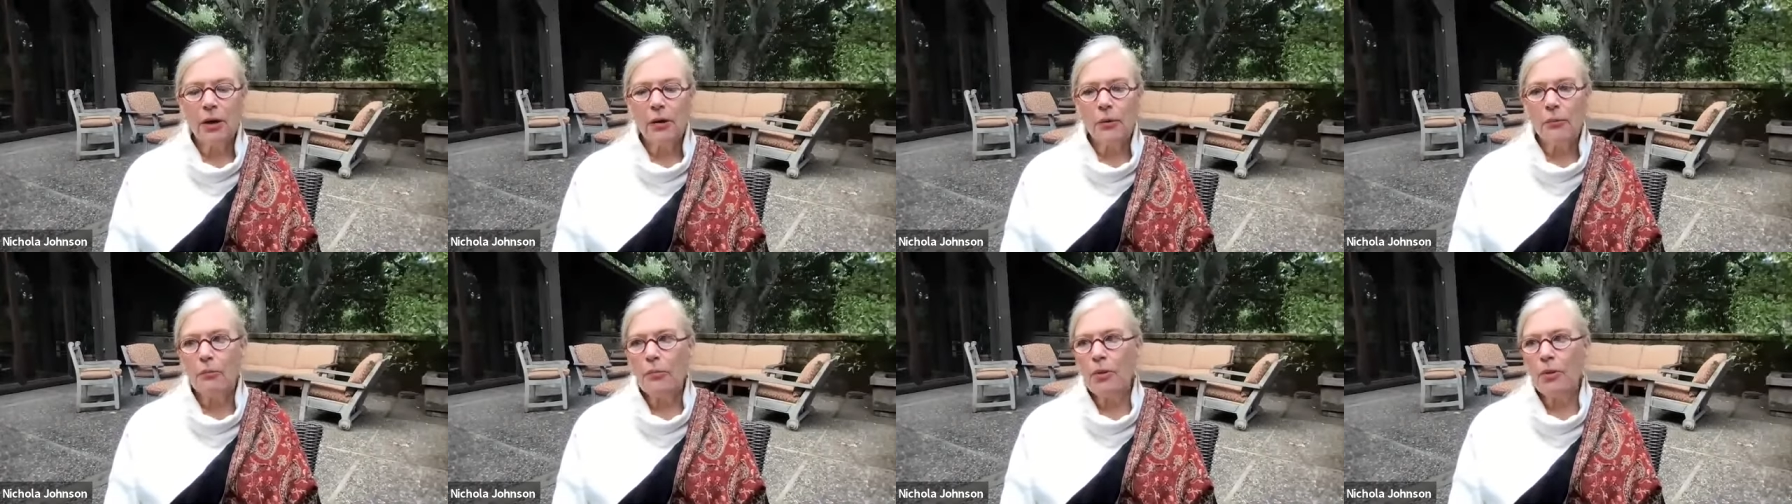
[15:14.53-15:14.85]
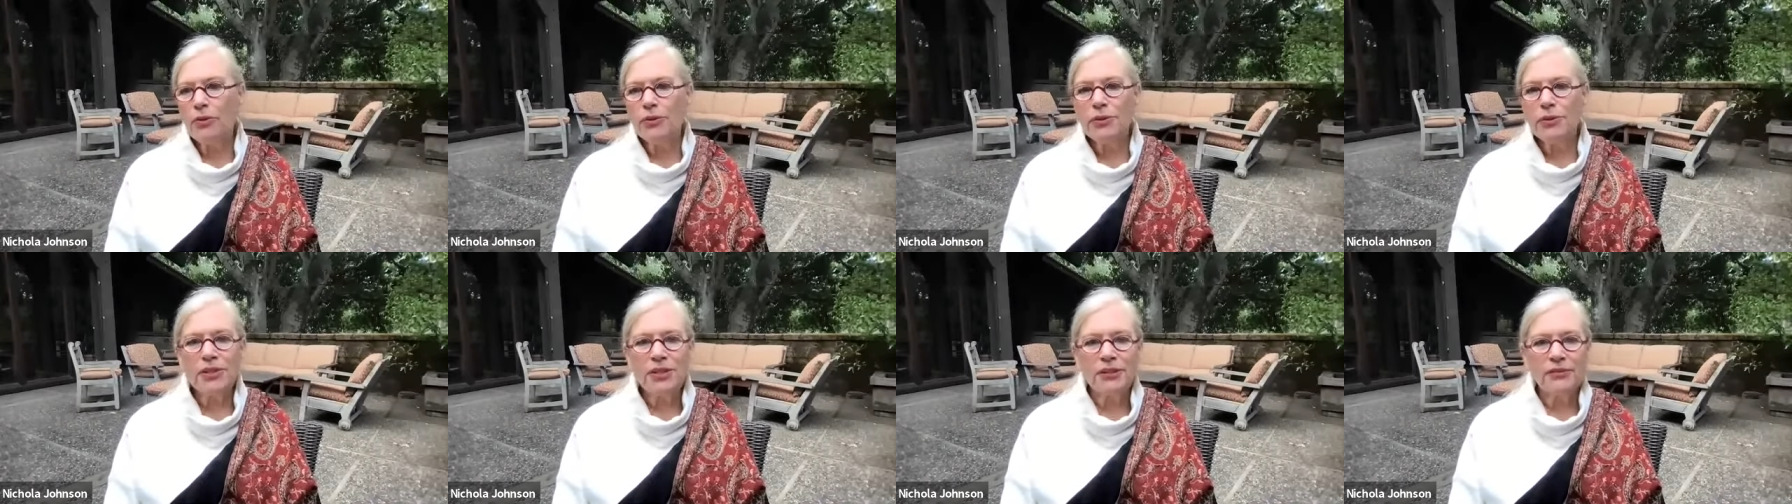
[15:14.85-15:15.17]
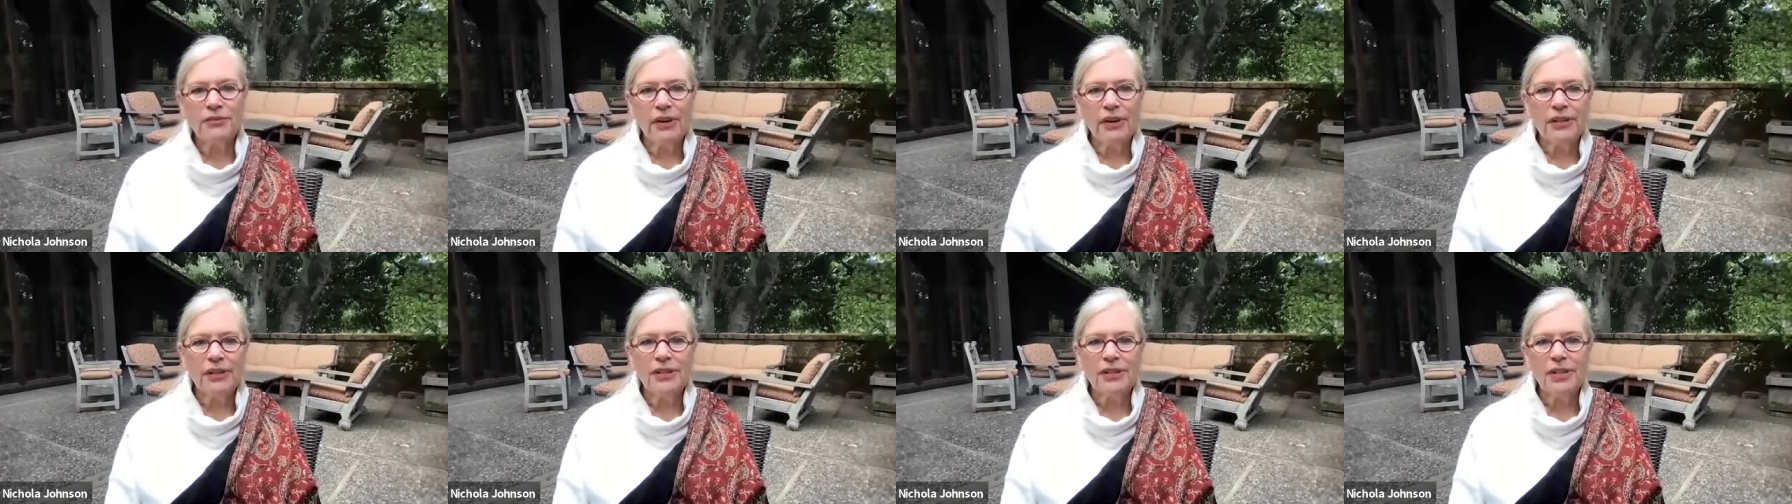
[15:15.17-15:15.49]
Most
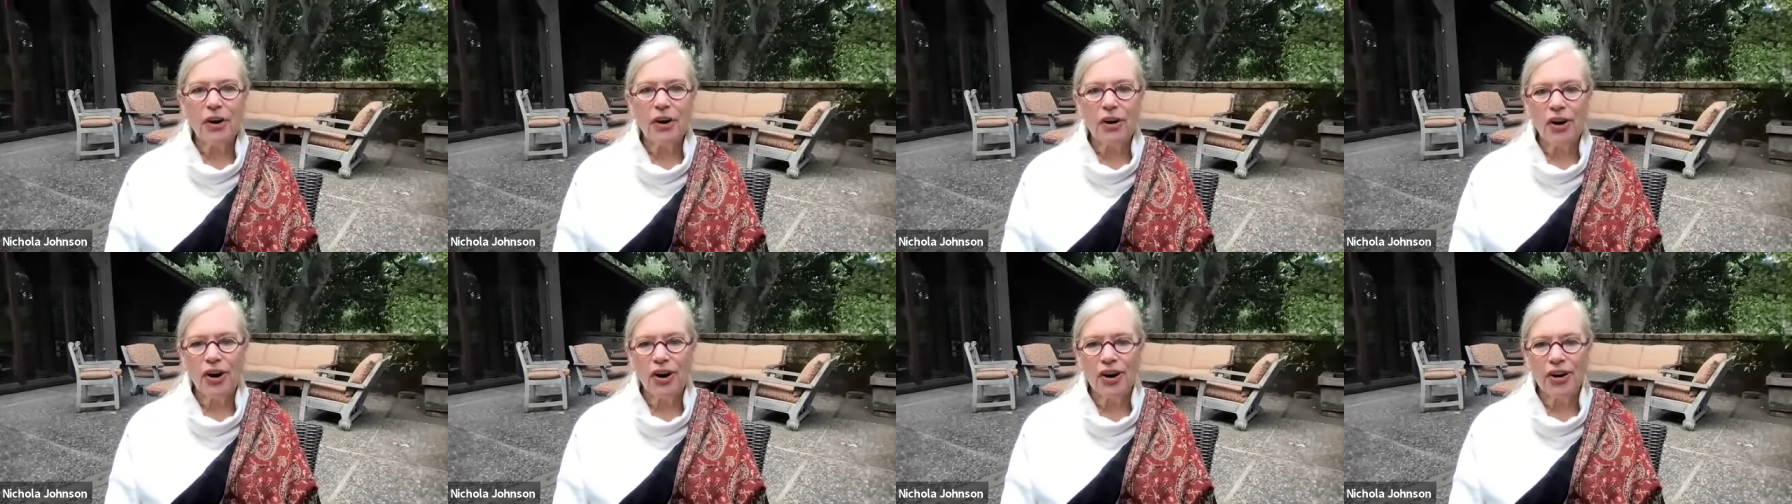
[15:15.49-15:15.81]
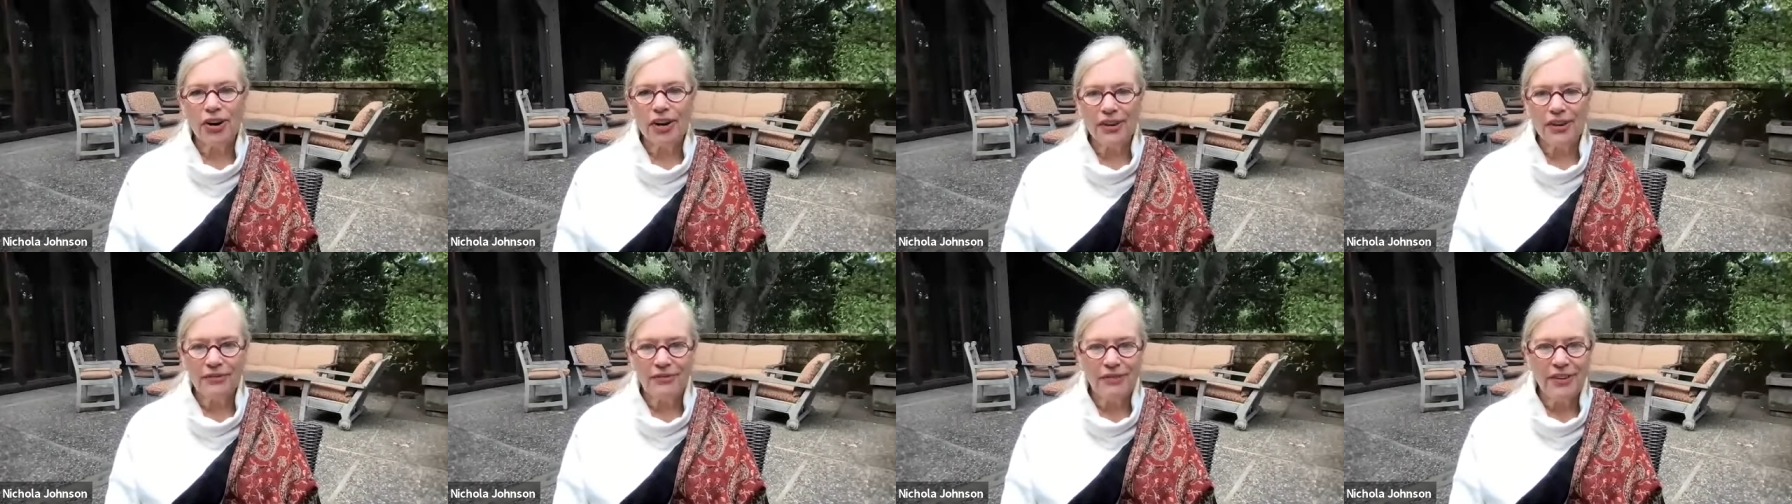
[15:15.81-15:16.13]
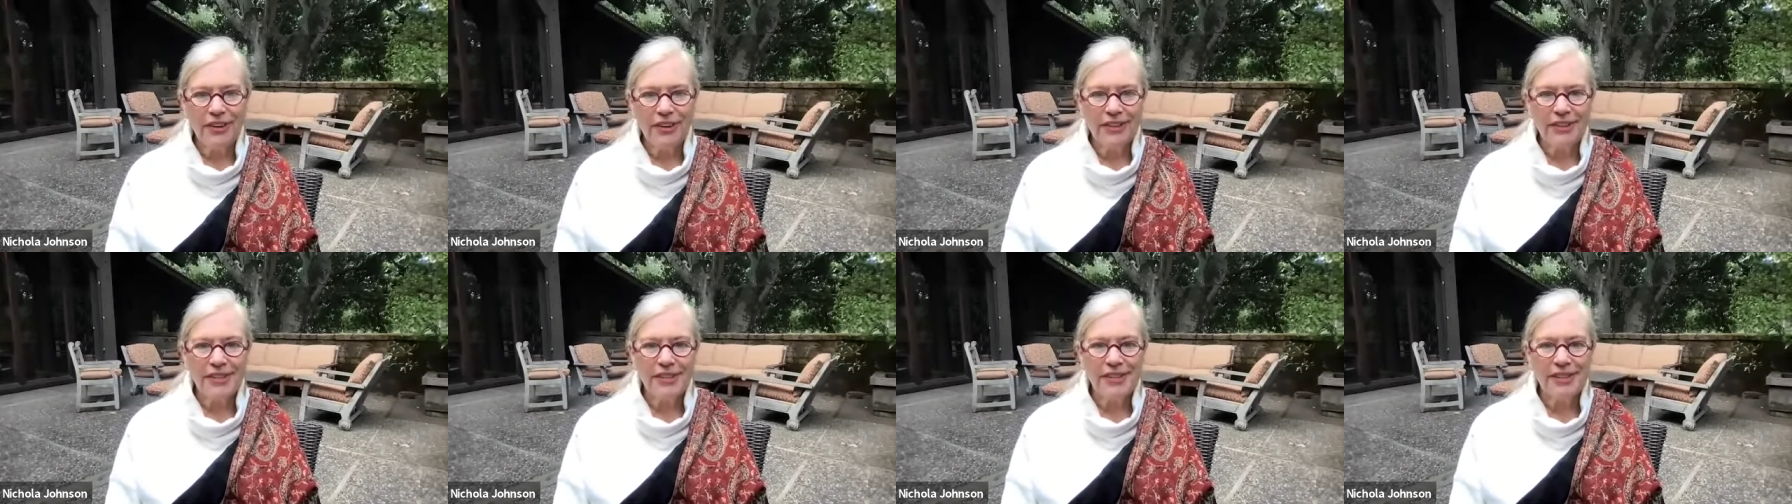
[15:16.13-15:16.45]
of us are
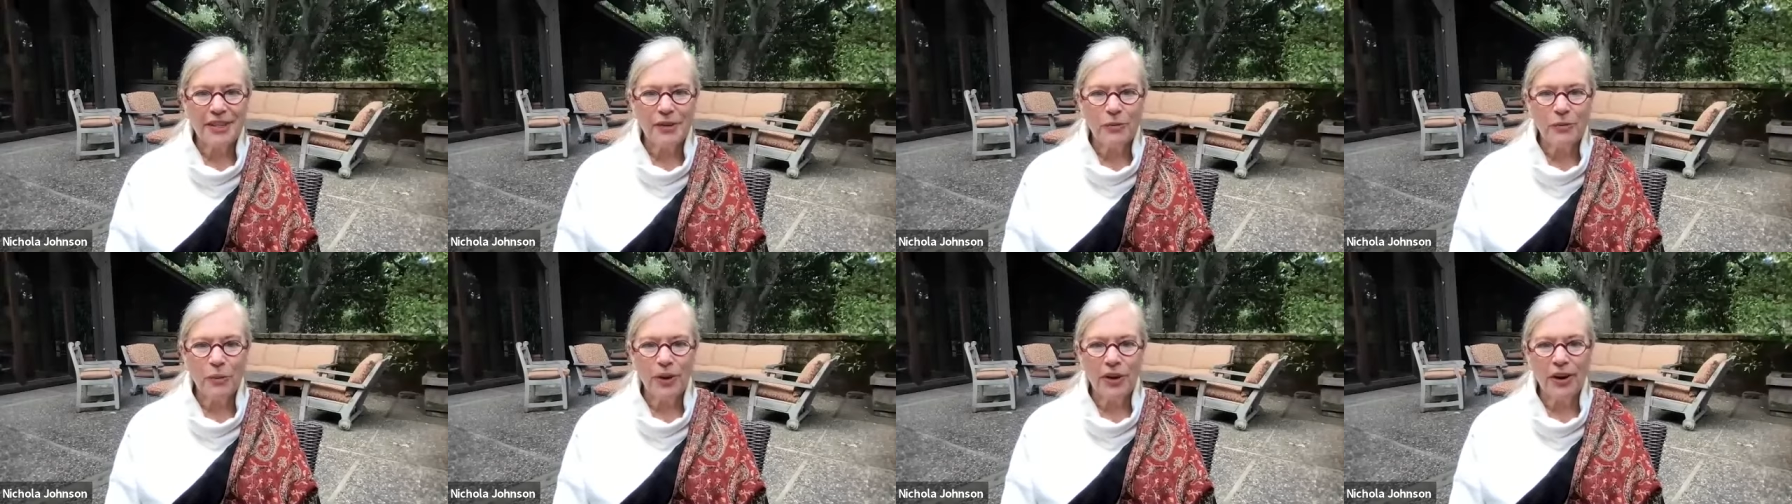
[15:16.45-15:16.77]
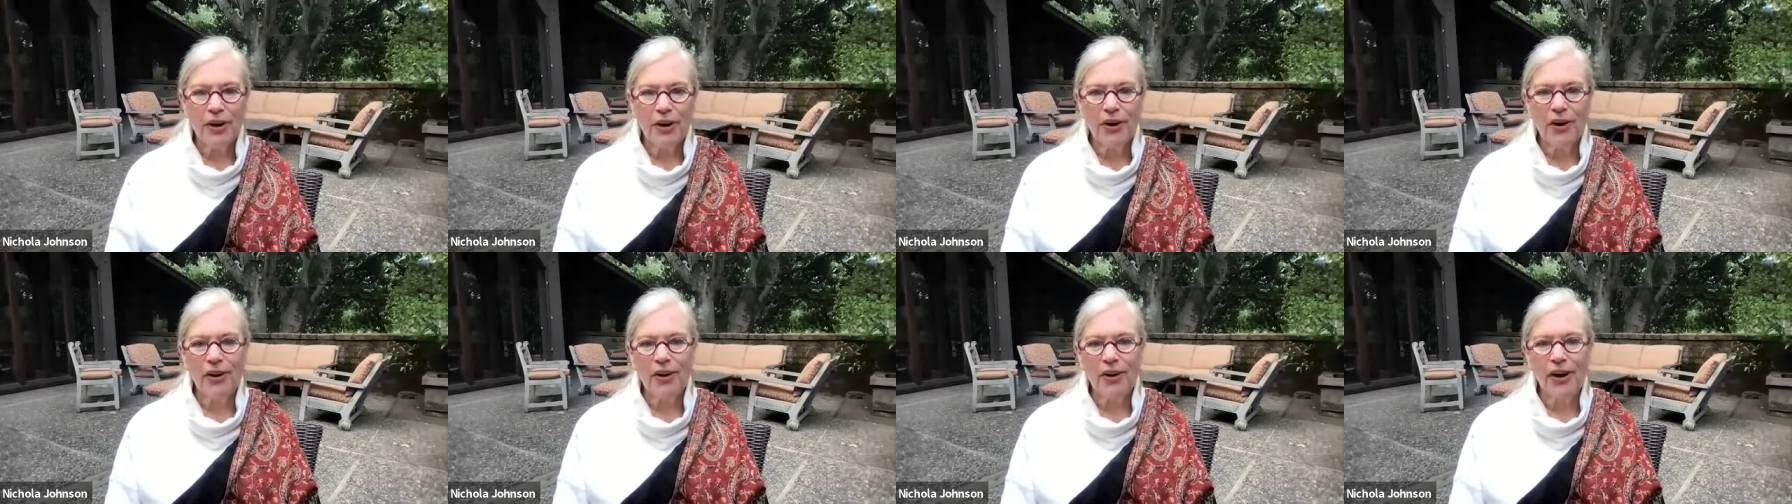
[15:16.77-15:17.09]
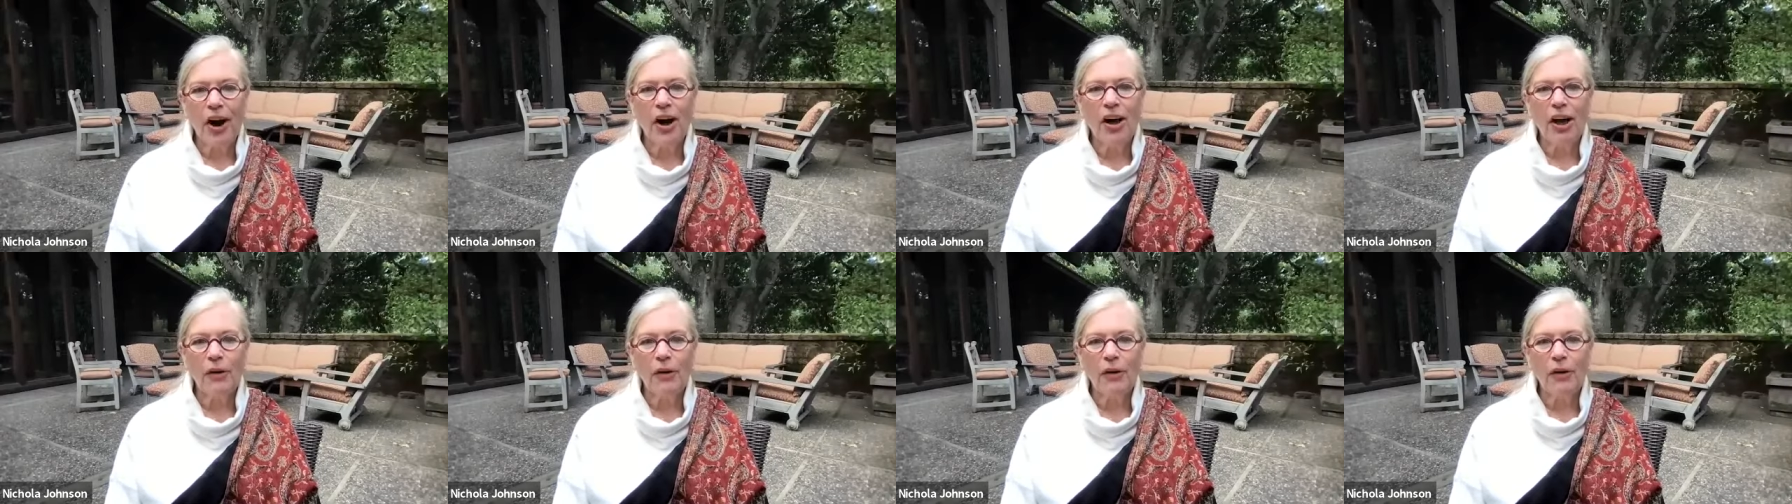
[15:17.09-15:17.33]
convinced that we are